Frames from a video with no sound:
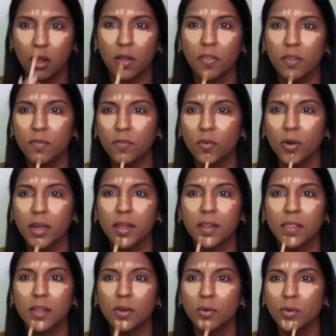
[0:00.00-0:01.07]
on the forehead
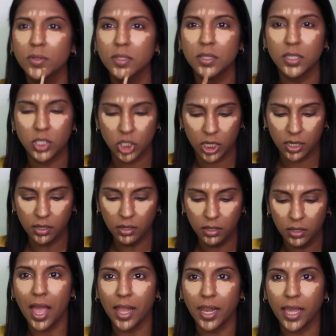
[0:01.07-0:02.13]
and the nose and the chin.
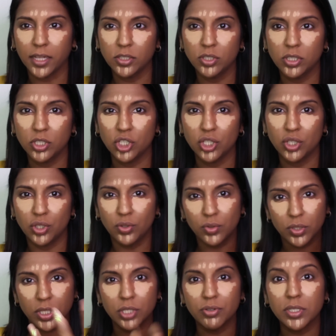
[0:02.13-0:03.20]
I like to just
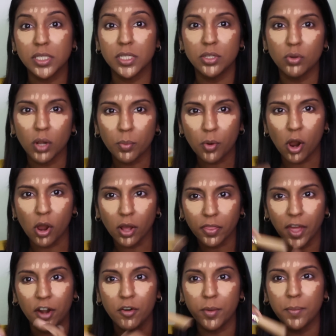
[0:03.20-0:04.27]
use the residual product
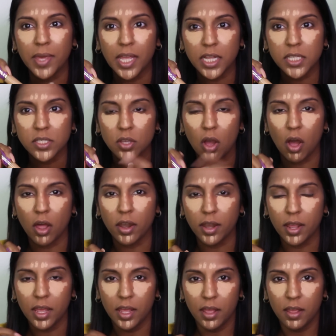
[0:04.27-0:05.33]
that remains
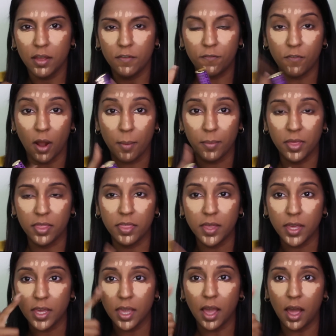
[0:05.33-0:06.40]
on from
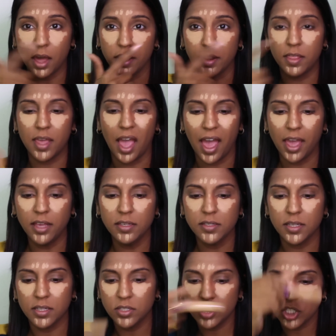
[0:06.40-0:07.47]
the under the
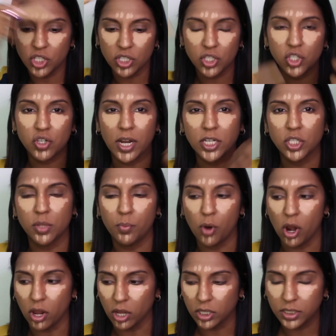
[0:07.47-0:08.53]
eyes to just stretch the
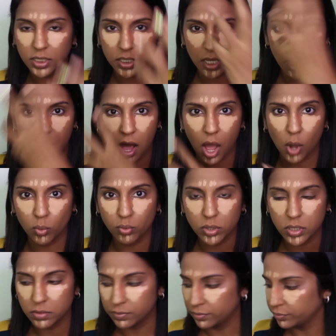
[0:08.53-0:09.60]
product
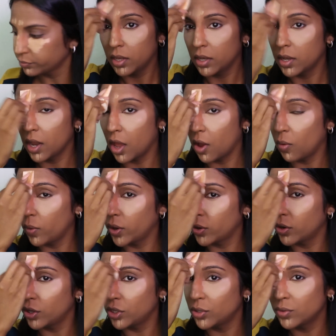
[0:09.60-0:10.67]
out. Now we're
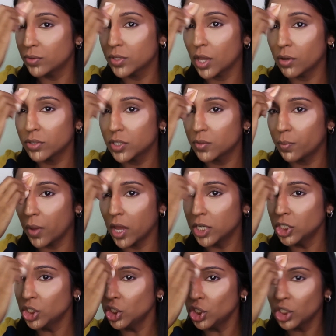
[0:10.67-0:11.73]
going to use our
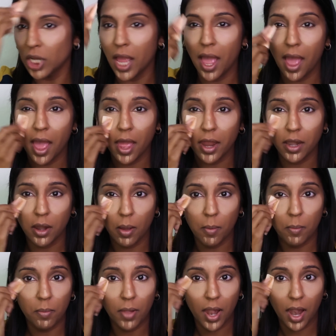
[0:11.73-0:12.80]
sponge and
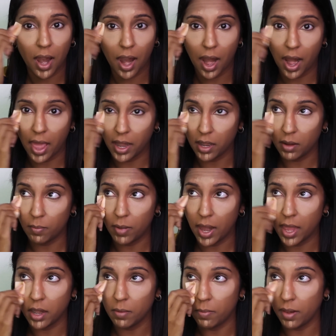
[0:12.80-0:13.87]

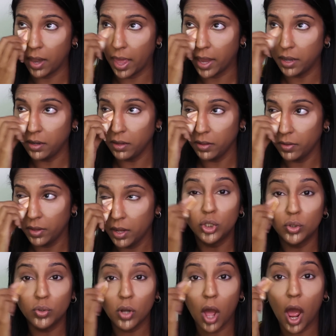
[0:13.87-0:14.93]
blend.
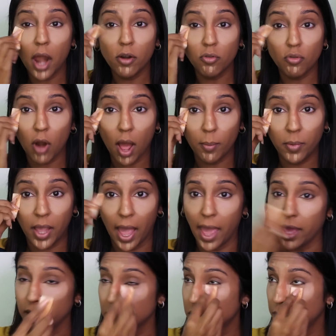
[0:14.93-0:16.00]
Do not rub,
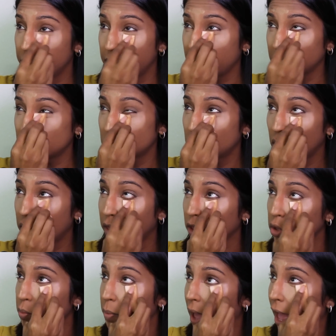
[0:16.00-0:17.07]
guys. Make sure
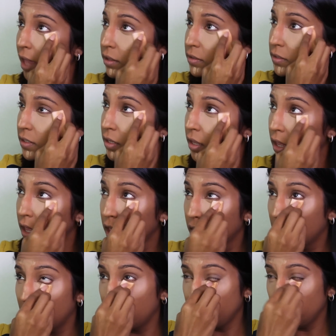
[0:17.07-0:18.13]
that you pat.
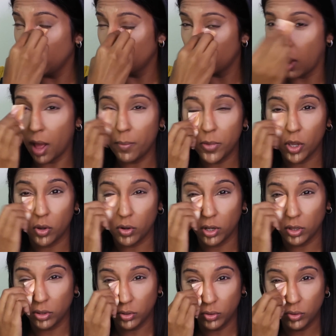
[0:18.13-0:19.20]
If you rub, you're going
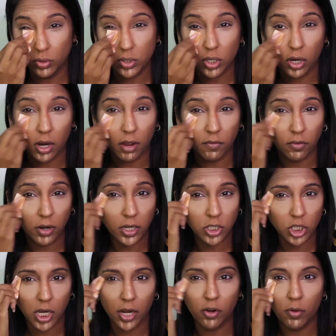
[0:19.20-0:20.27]
to lose your
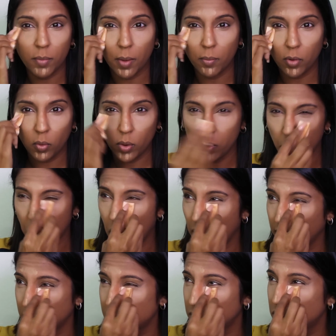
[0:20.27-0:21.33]
coverage. And remember, we
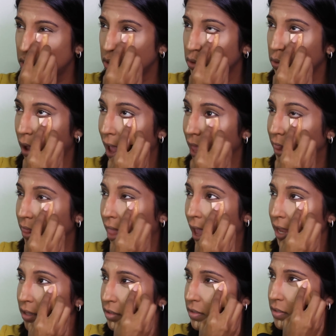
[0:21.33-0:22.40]
want to
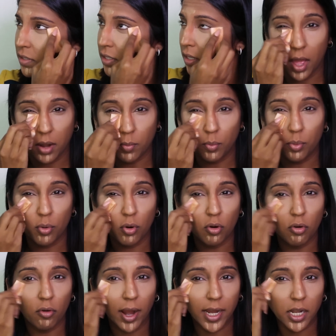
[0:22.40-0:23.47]
highlight and
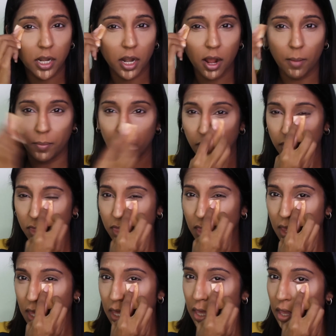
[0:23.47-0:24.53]
brighten up
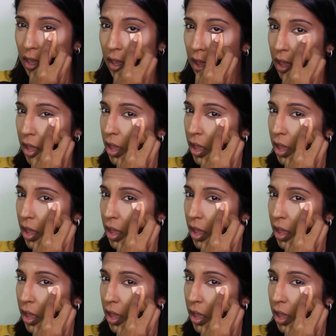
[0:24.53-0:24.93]
the